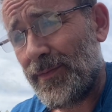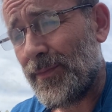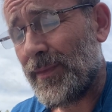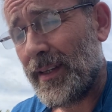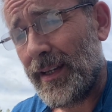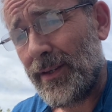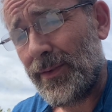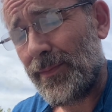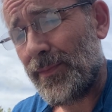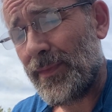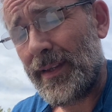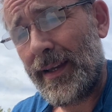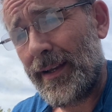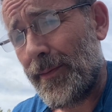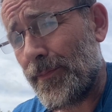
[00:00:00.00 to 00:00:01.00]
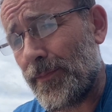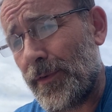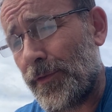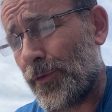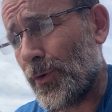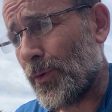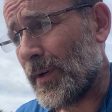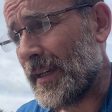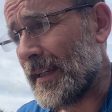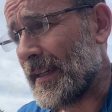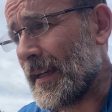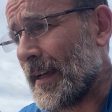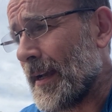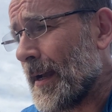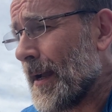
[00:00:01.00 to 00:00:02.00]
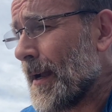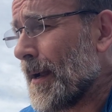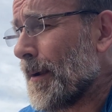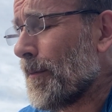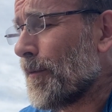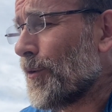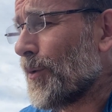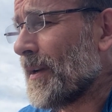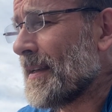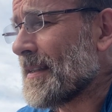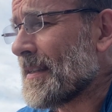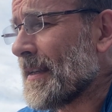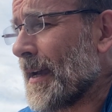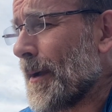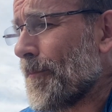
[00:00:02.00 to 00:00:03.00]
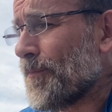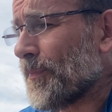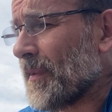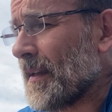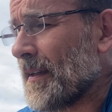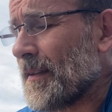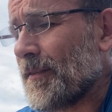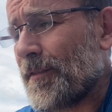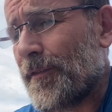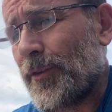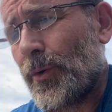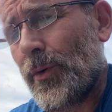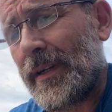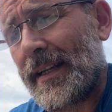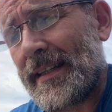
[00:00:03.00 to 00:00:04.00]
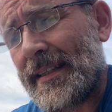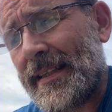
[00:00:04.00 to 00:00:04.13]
You know, before his fall into